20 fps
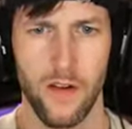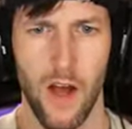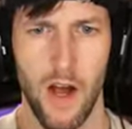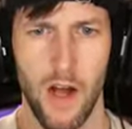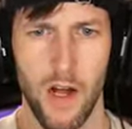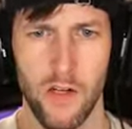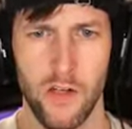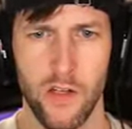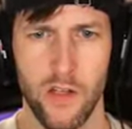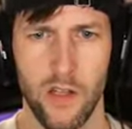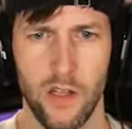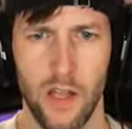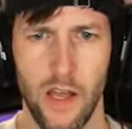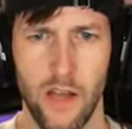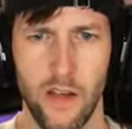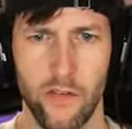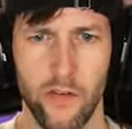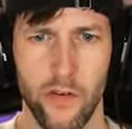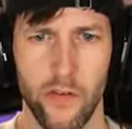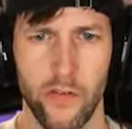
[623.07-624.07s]
dodge the
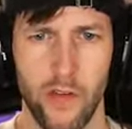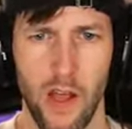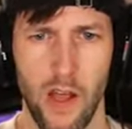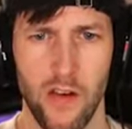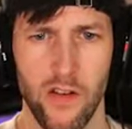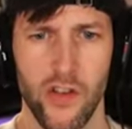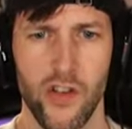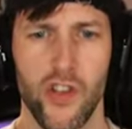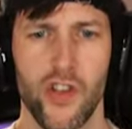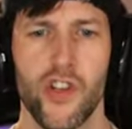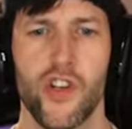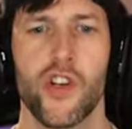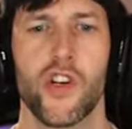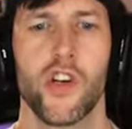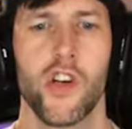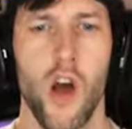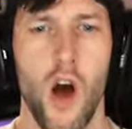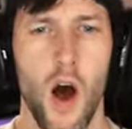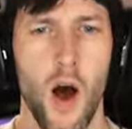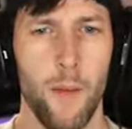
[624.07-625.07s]
lasers and
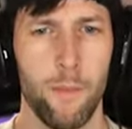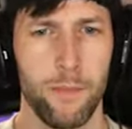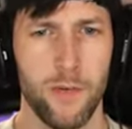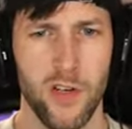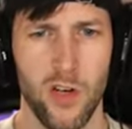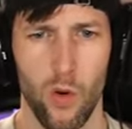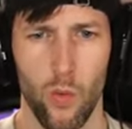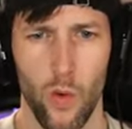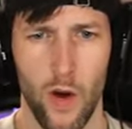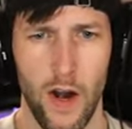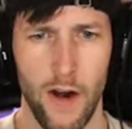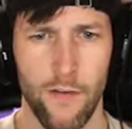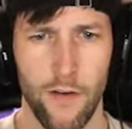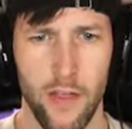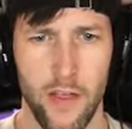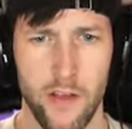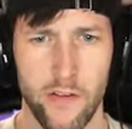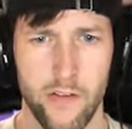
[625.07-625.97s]
jump to whatever